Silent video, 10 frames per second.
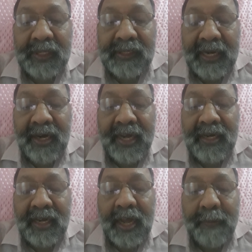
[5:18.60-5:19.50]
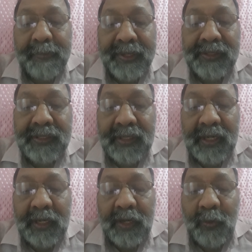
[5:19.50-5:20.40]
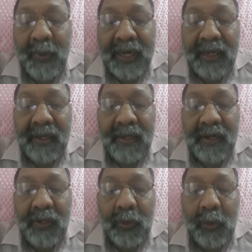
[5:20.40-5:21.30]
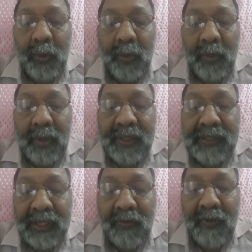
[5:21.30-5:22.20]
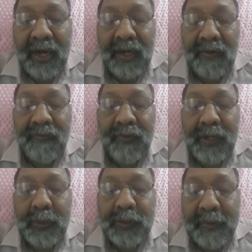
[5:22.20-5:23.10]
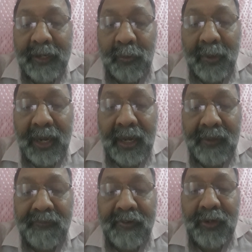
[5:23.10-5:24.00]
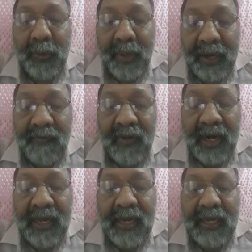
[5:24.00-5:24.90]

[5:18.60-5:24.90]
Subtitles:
That writing happens when you listen well, when you speak well, when you read well,